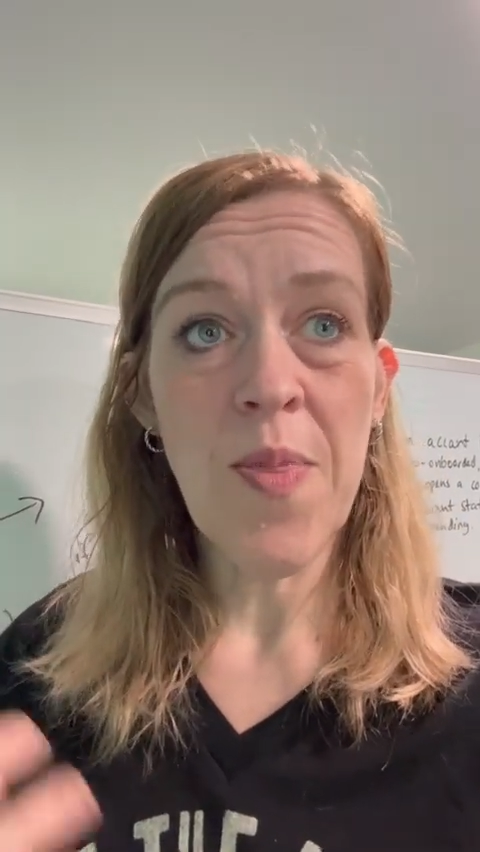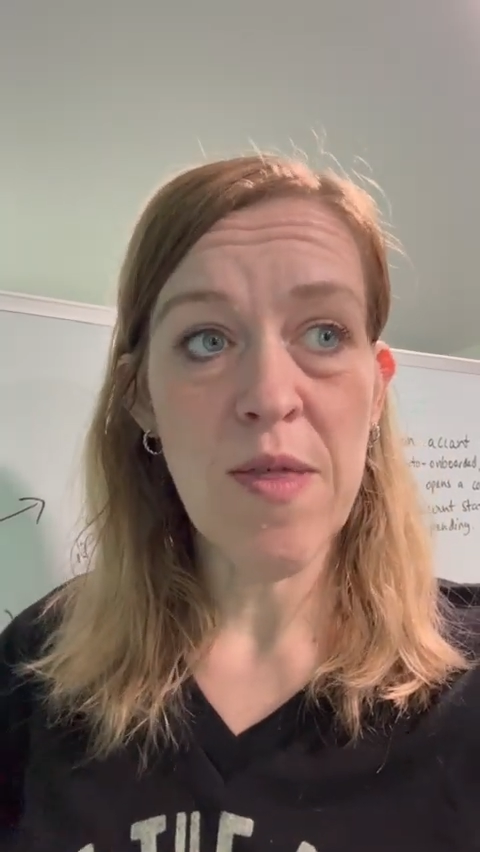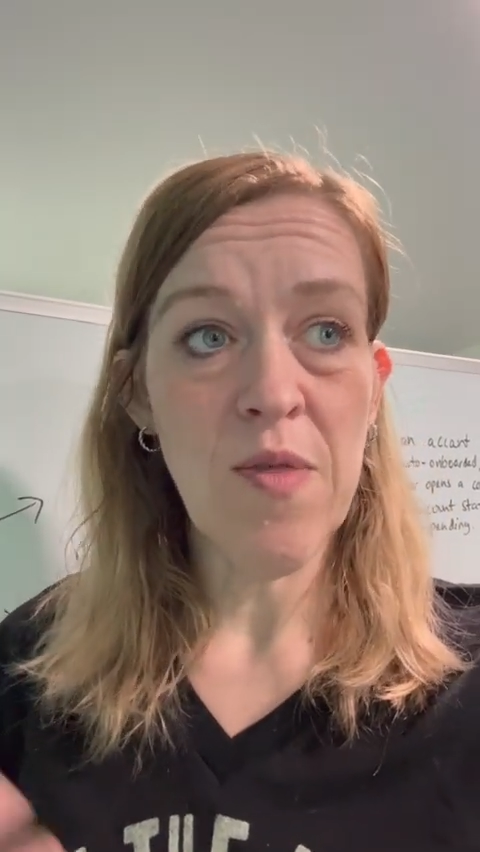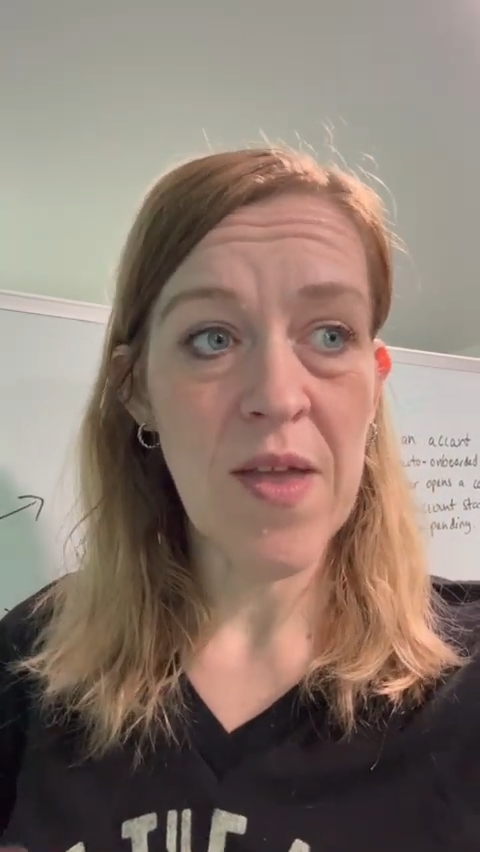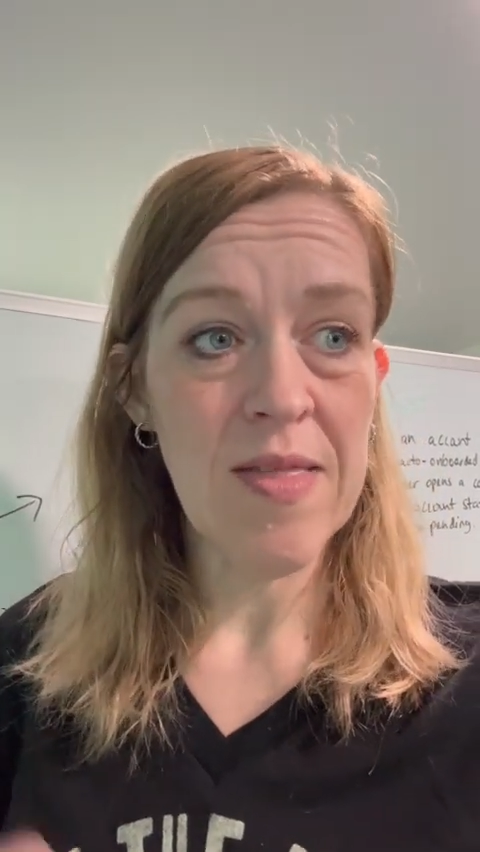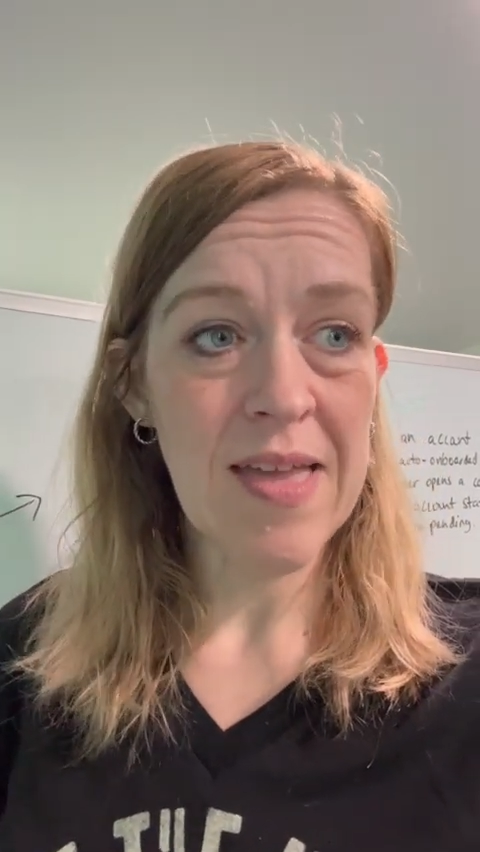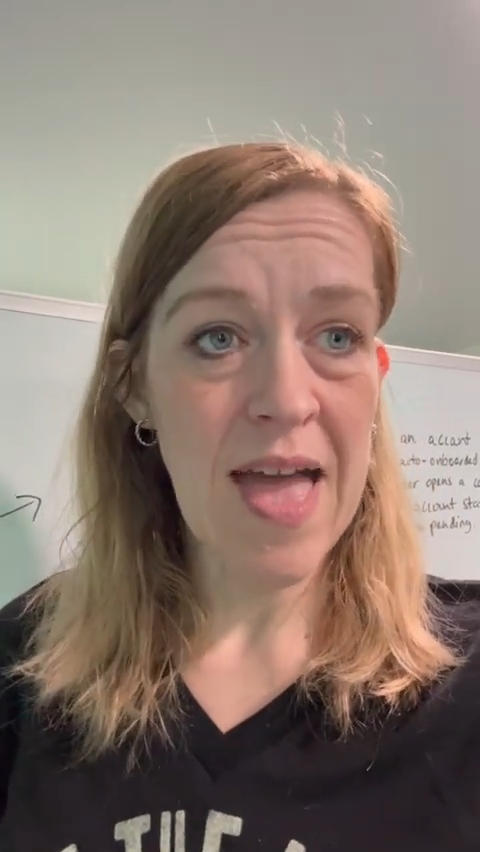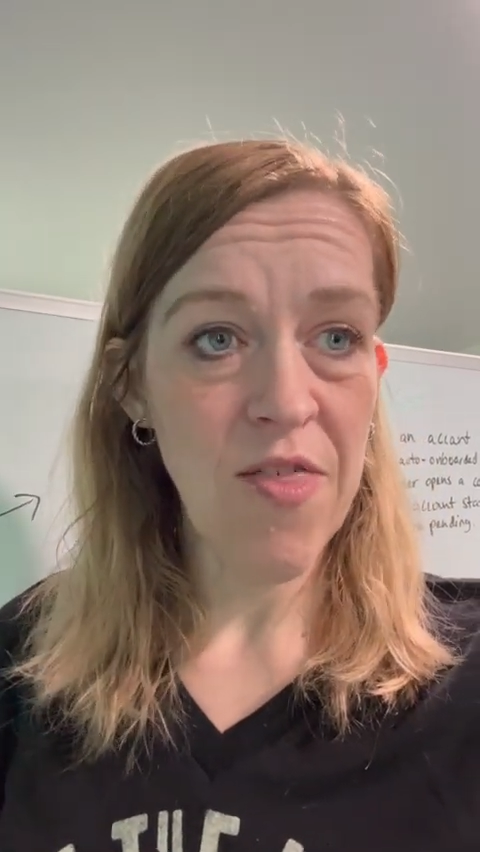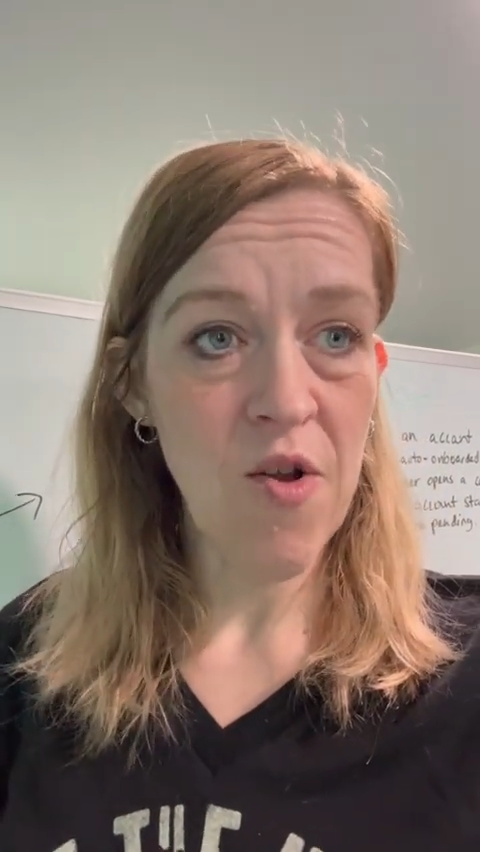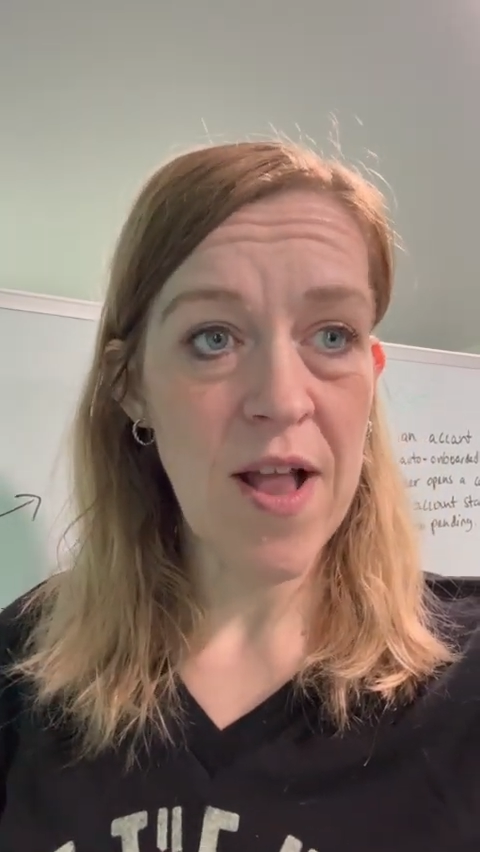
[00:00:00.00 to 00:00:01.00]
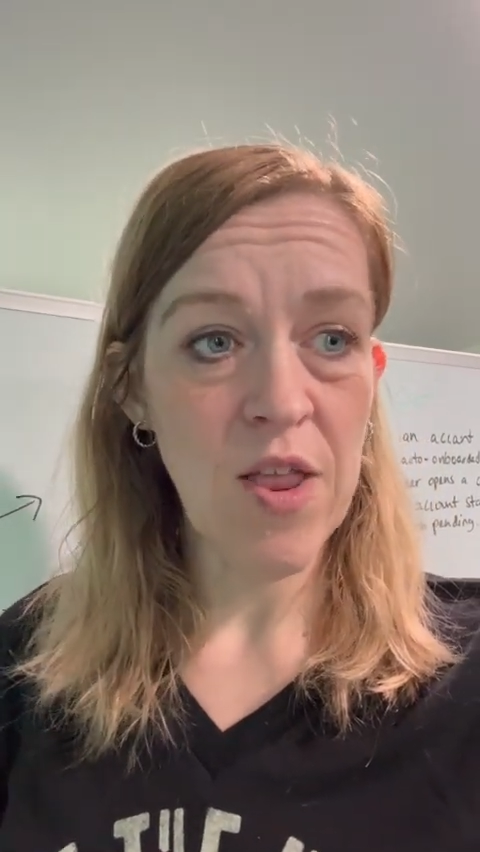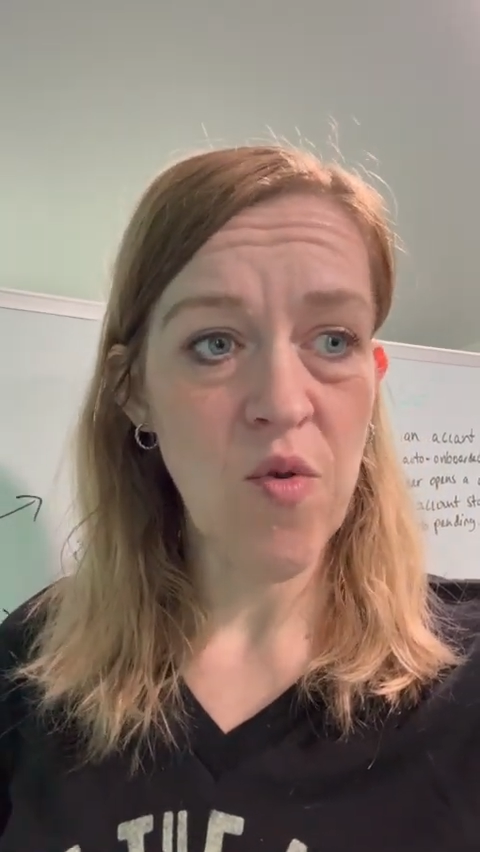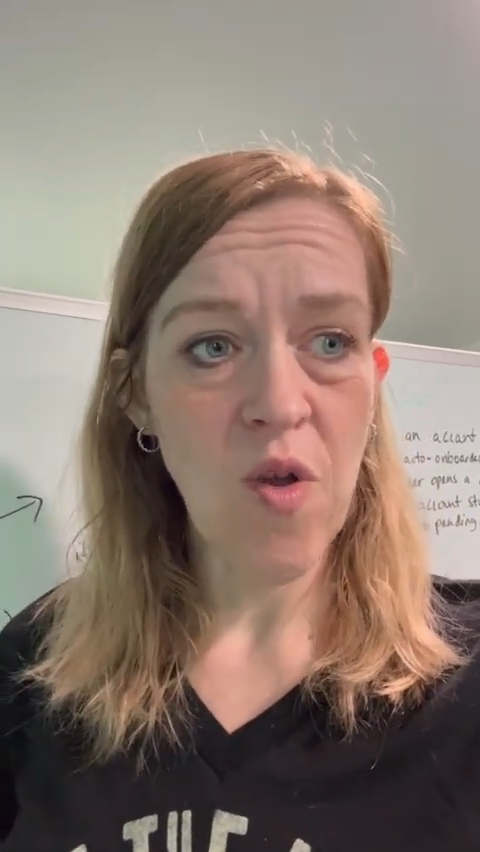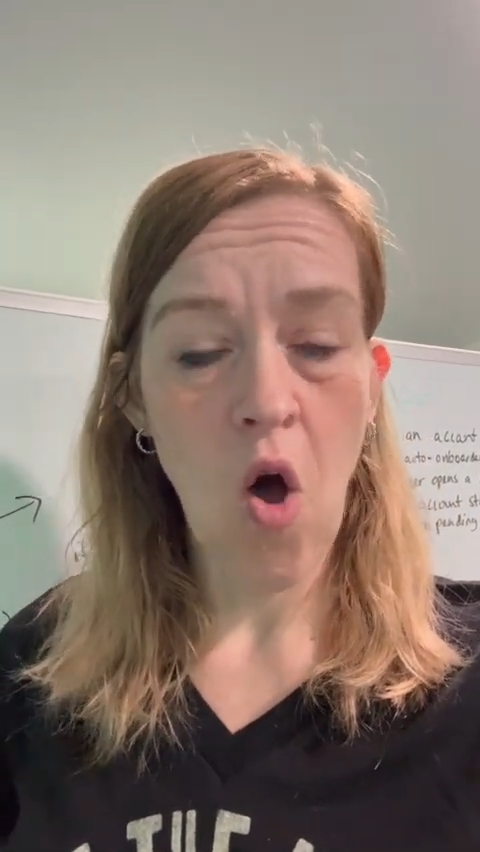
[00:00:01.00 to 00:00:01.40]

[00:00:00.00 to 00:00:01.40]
this thing together and use